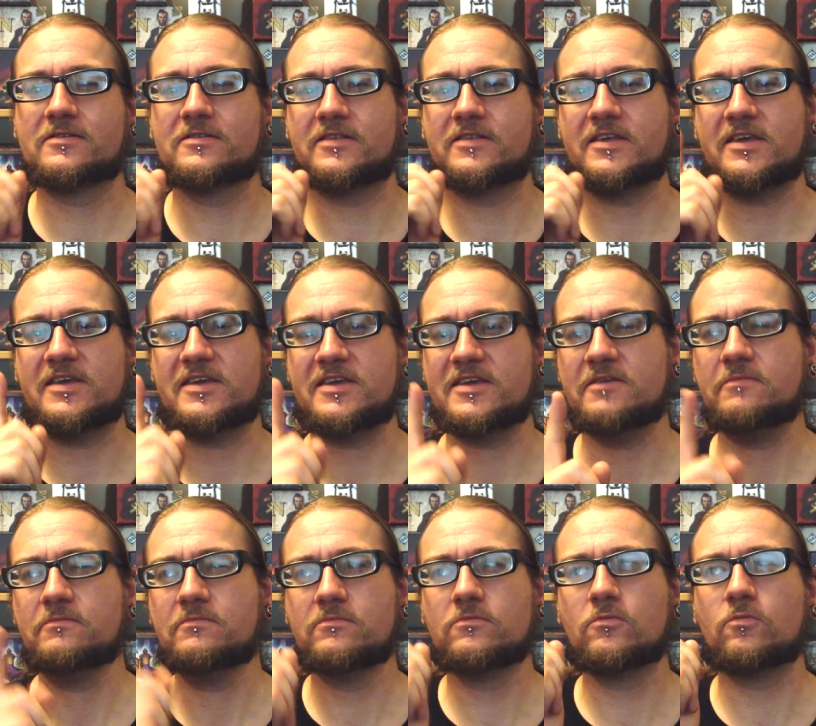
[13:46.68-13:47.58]
the
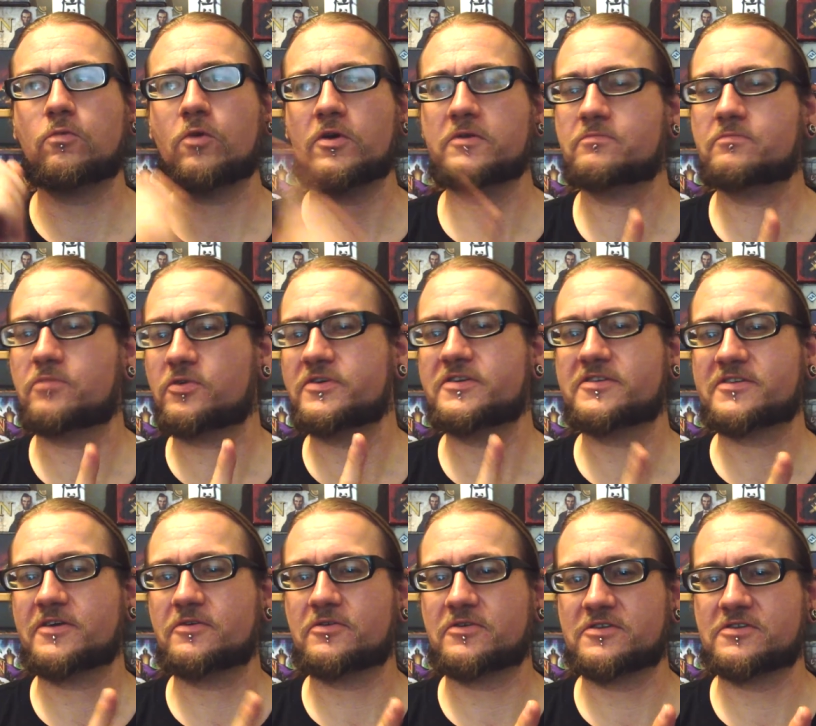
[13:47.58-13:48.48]
one point
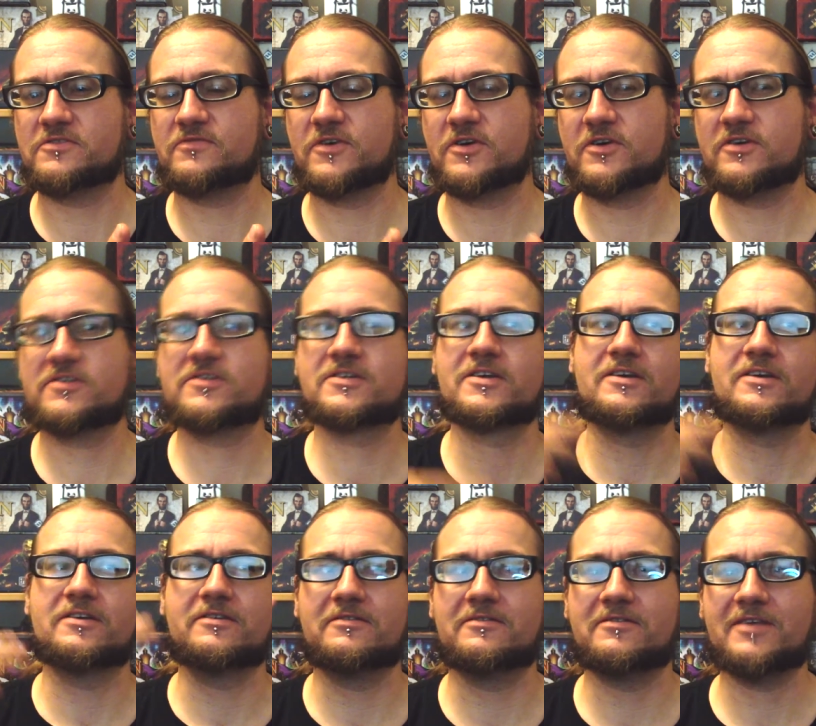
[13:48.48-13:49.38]
tokens first,
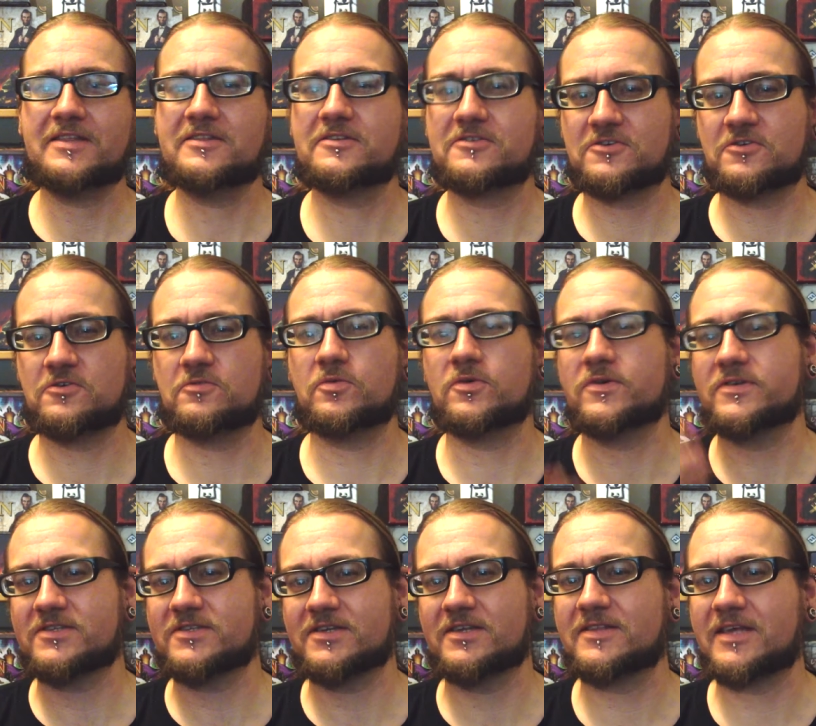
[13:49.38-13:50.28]
then the two
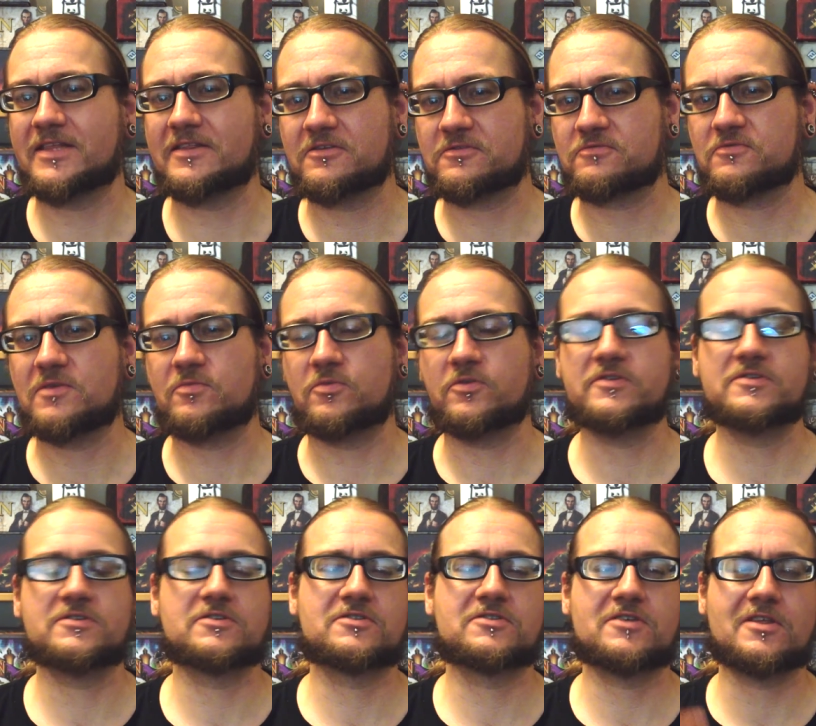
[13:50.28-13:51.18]
points, and then the three
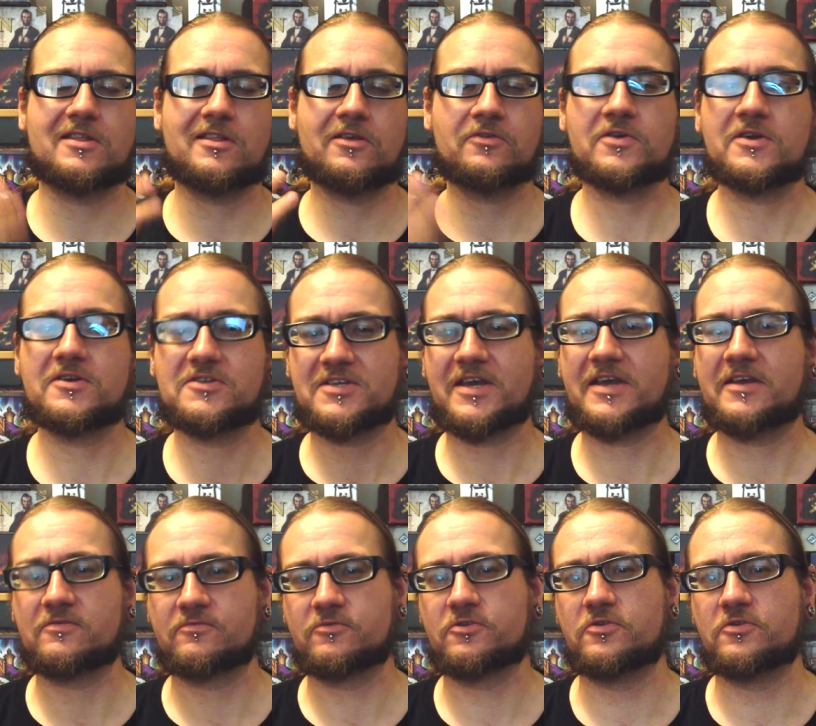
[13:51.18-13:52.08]
points. So the longer you stay
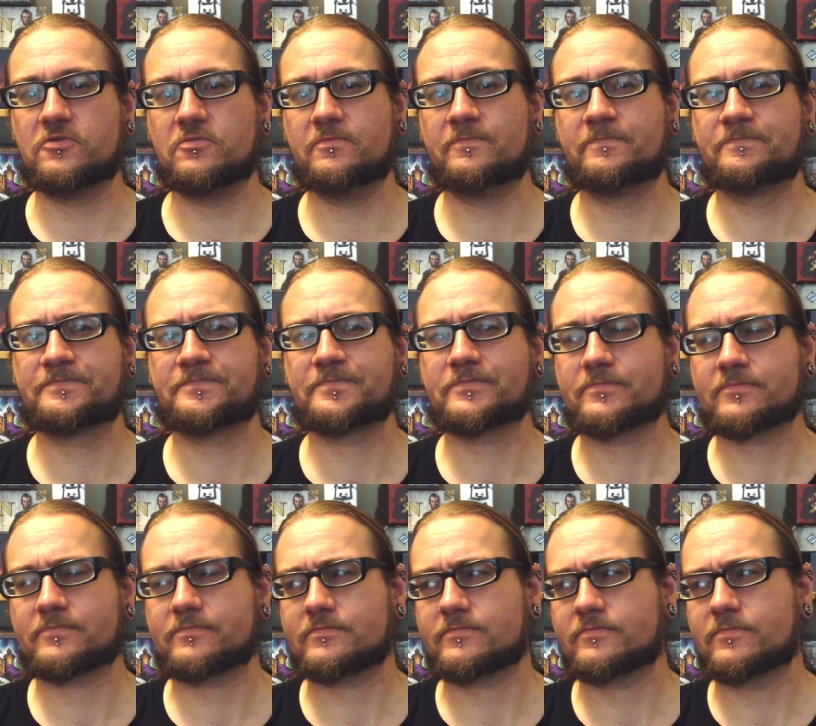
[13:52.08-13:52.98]
in a room,
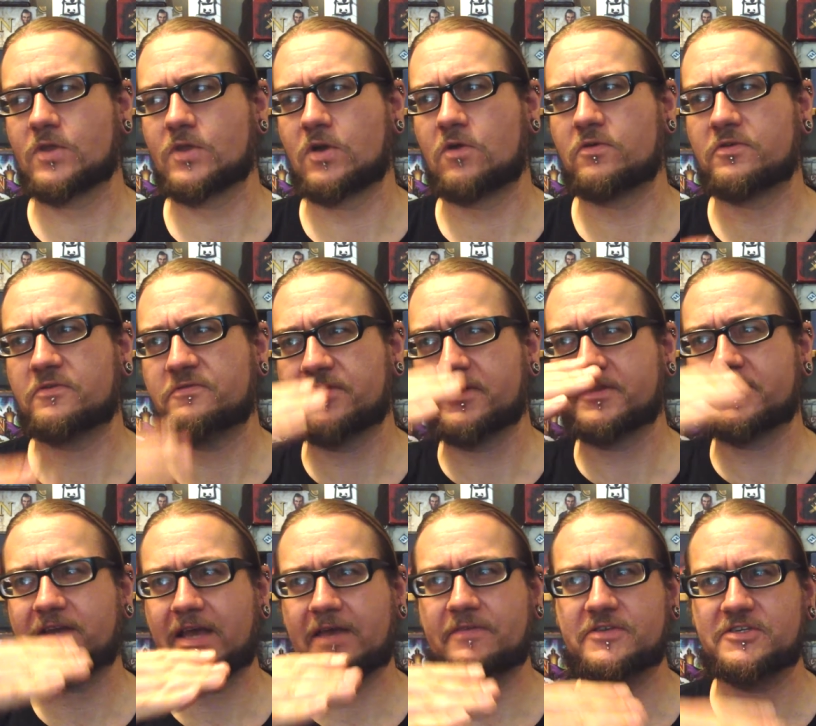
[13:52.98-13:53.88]
or the
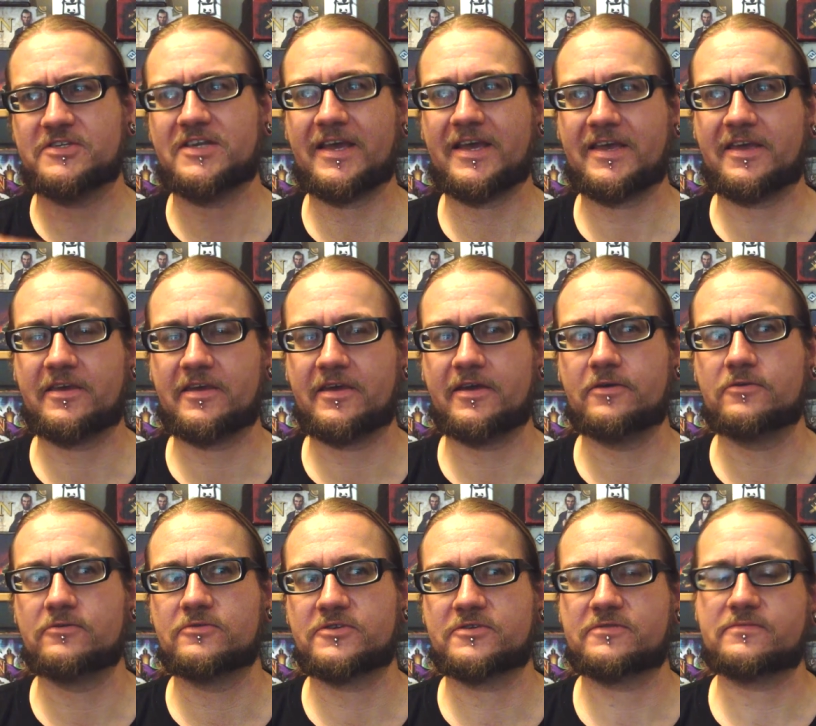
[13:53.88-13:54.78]
further down the stack it
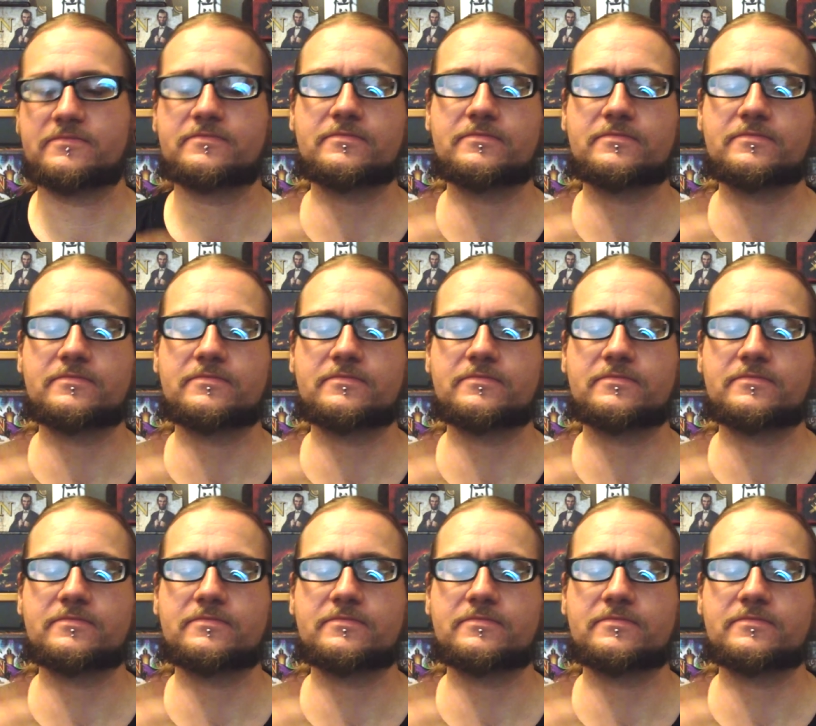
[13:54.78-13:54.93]
goes,